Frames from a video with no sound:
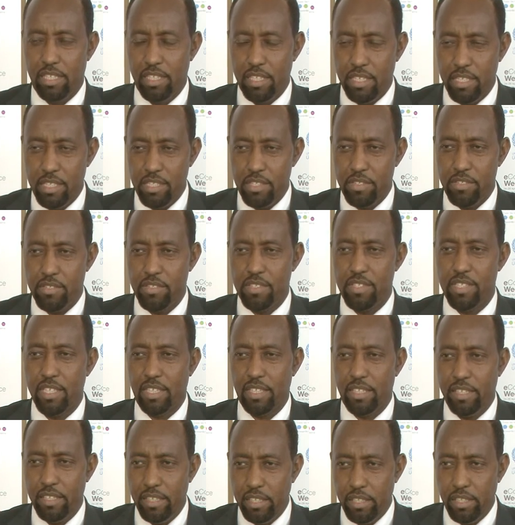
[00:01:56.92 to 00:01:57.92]
is the
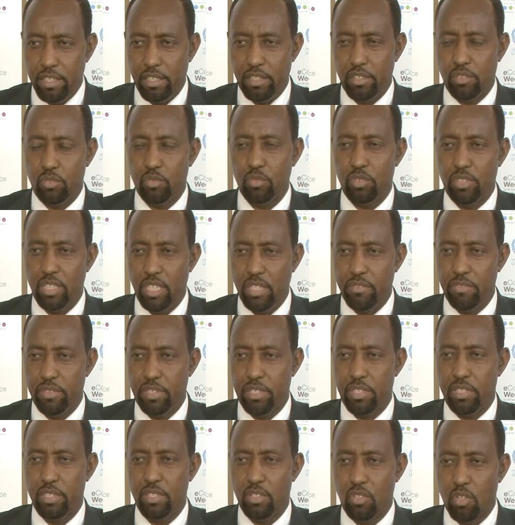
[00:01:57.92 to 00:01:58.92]
key to
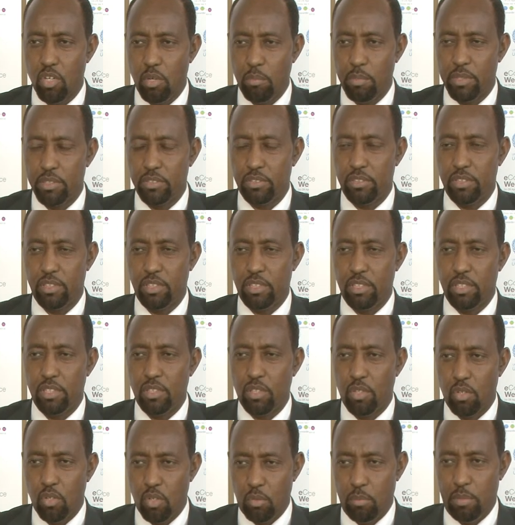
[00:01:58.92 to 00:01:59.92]
delivering e-commerce
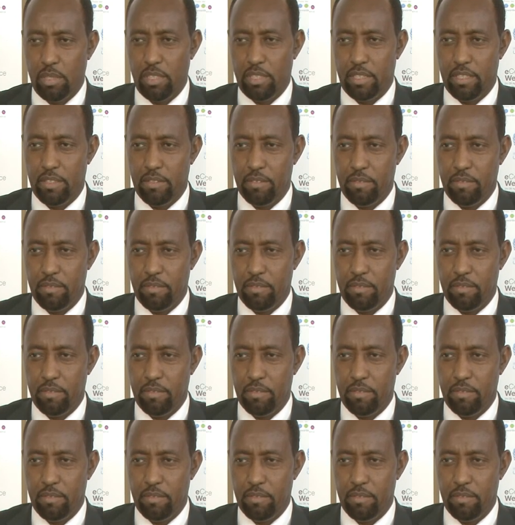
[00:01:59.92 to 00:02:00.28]
globally.